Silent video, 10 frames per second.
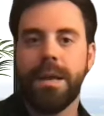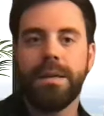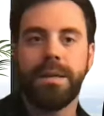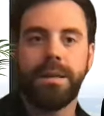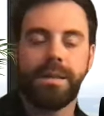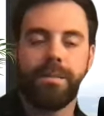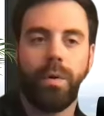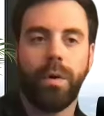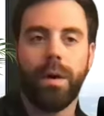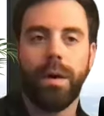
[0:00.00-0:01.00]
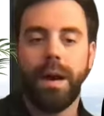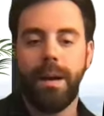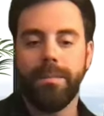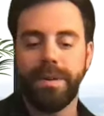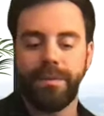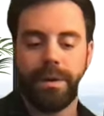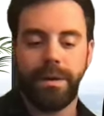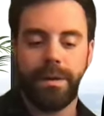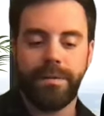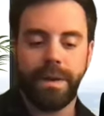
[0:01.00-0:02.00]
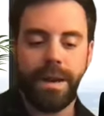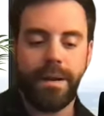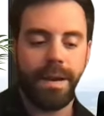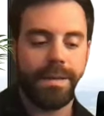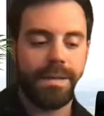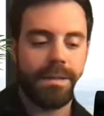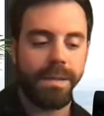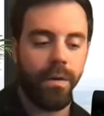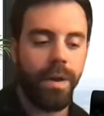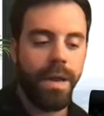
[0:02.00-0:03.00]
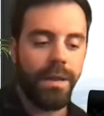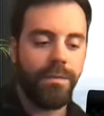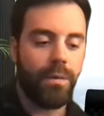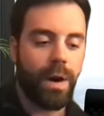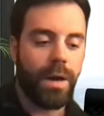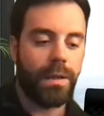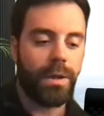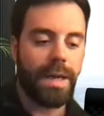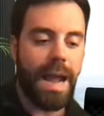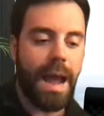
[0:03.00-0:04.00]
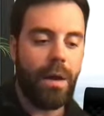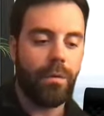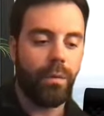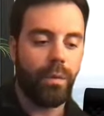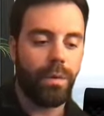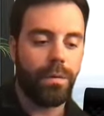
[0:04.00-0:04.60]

to support different areas. And so if you want to look at how